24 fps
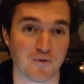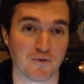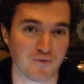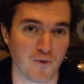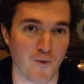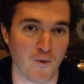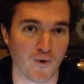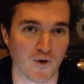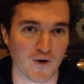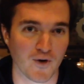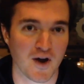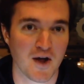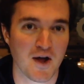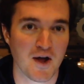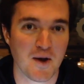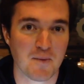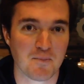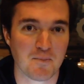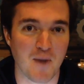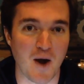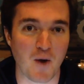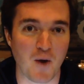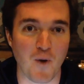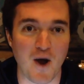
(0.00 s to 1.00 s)
for
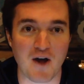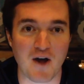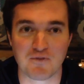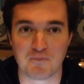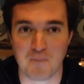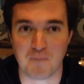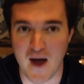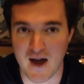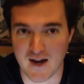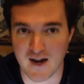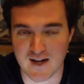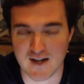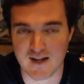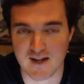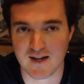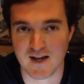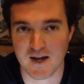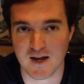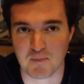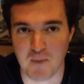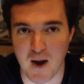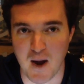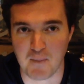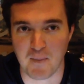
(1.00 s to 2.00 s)
my wife Peggy
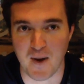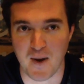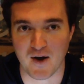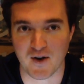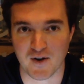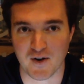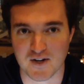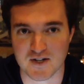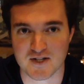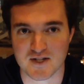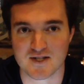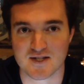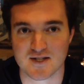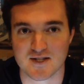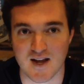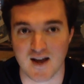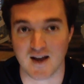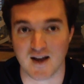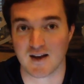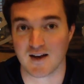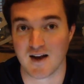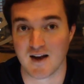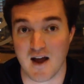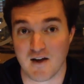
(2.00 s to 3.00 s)
and my parents
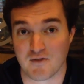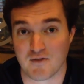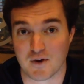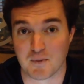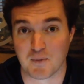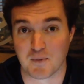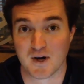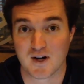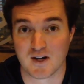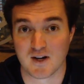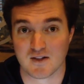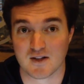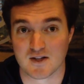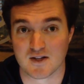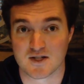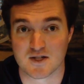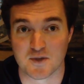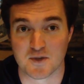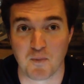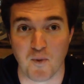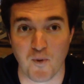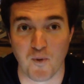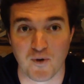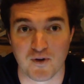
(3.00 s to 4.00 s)
and everybody that's
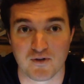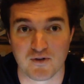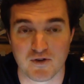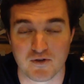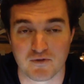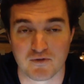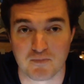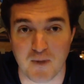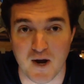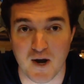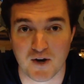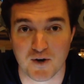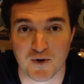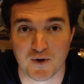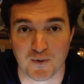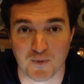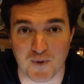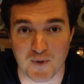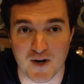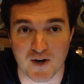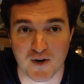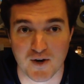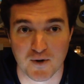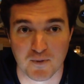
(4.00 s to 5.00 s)
supportive of my
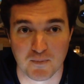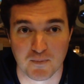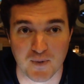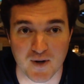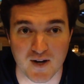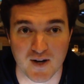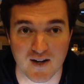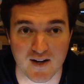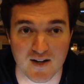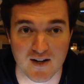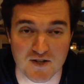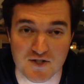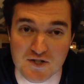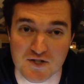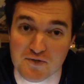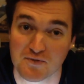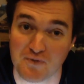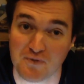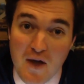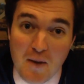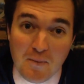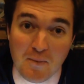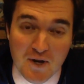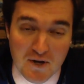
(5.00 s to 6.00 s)
career, but uh, just
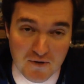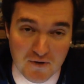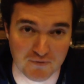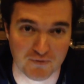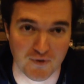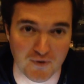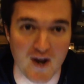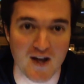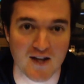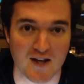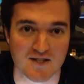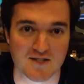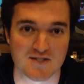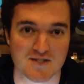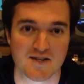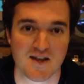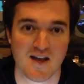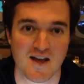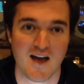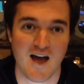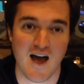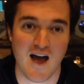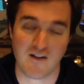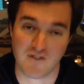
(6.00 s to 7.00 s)
family and friends.
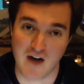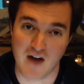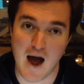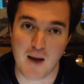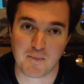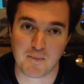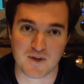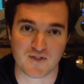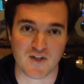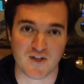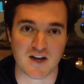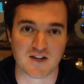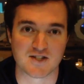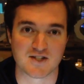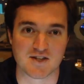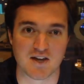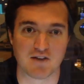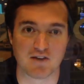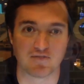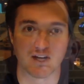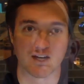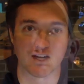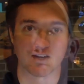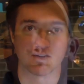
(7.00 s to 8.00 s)
Have a happy Thanksgiving.